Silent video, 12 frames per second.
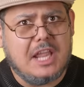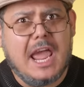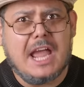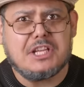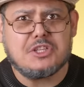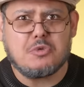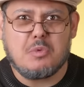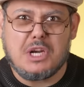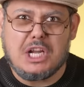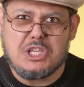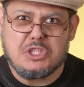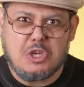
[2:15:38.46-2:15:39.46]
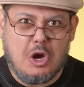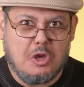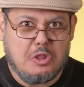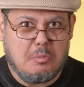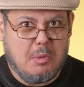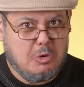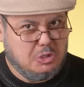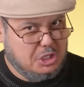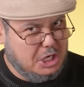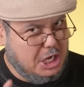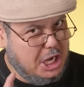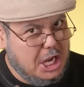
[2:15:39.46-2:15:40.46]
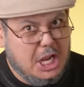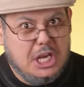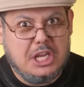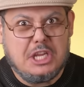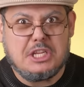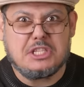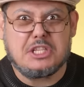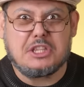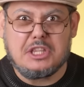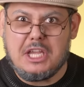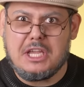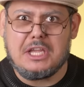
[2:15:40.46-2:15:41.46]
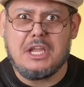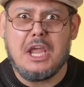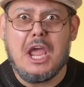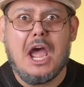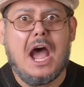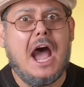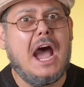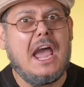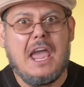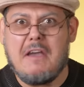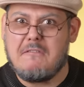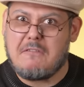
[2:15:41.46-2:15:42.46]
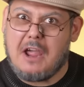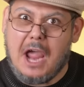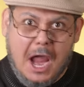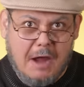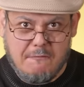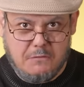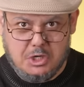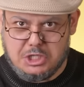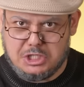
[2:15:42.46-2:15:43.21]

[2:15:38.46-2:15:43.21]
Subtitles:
that's when I saw the most hideous thing I have ever